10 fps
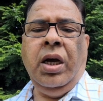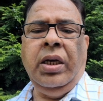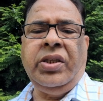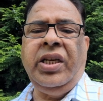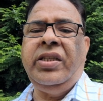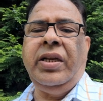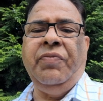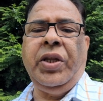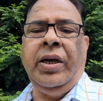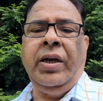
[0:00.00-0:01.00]
say
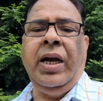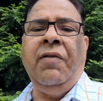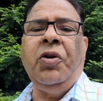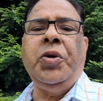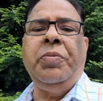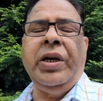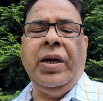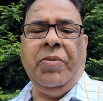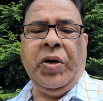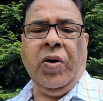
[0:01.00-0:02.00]
something, I want to
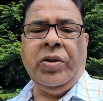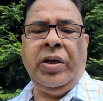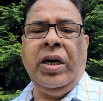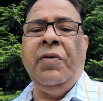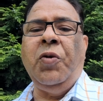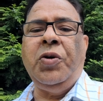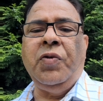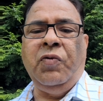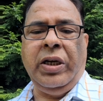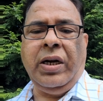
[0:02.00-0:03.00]
become a doctor, I want to
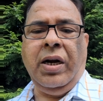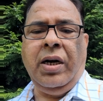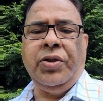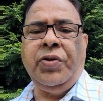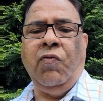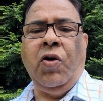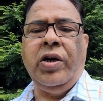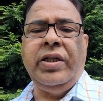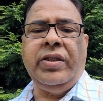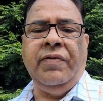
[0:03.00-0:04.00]
work hard. So
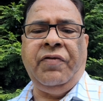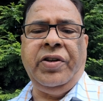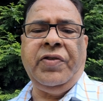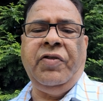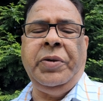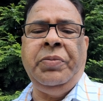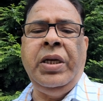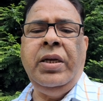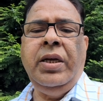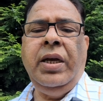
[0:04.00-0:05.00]
want is the first verb,
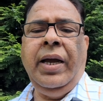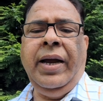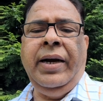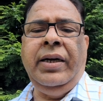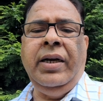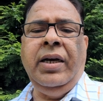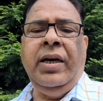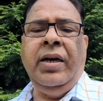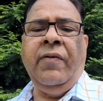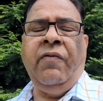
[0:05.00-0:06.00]
and
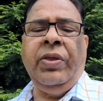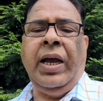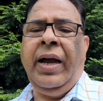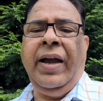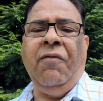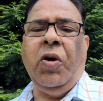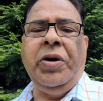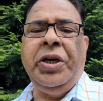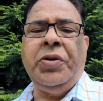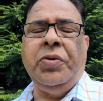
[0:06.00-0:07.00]
I have
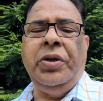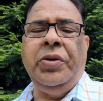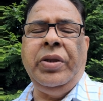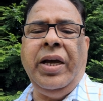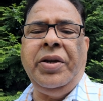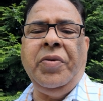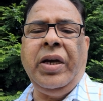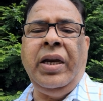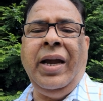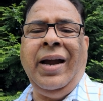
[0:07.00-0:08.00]
already told you that you
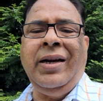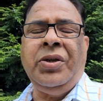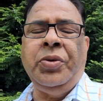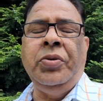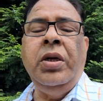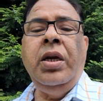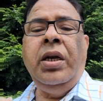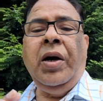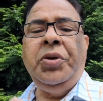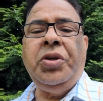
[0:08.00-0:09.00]
can add two.
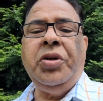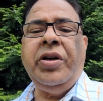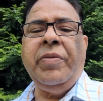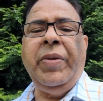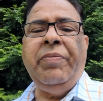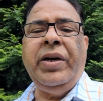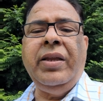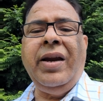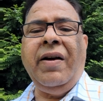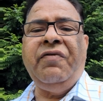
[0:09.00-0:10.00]
Now you should remember
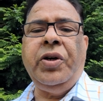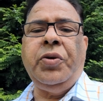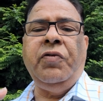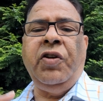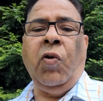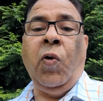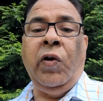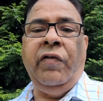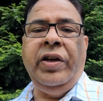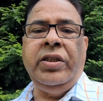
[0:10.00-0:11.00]
that after two we
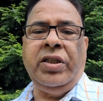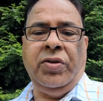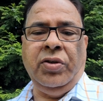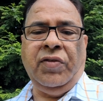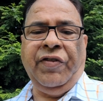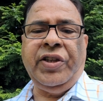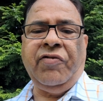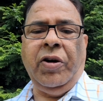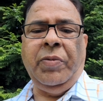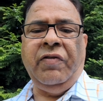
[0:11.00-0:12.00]
always use first
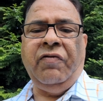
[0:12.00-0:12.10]
form of